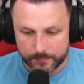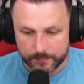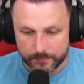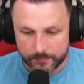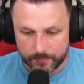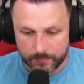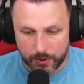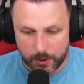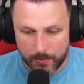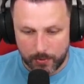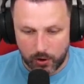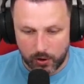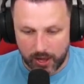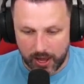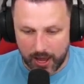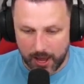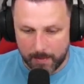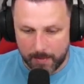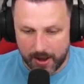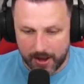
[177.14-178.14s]
The pocket
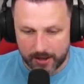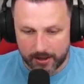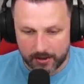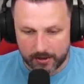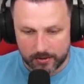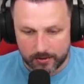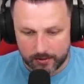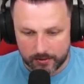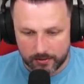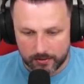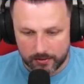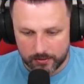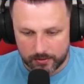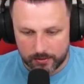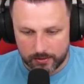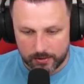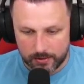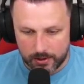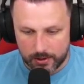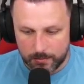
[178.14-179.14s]
airbag
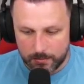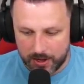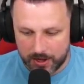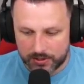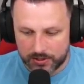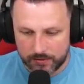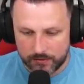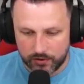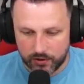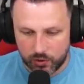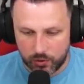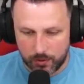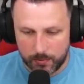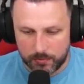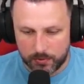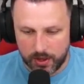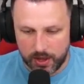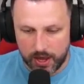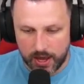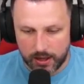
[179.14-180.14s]
passive
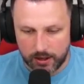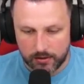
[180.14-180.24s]
equipped there.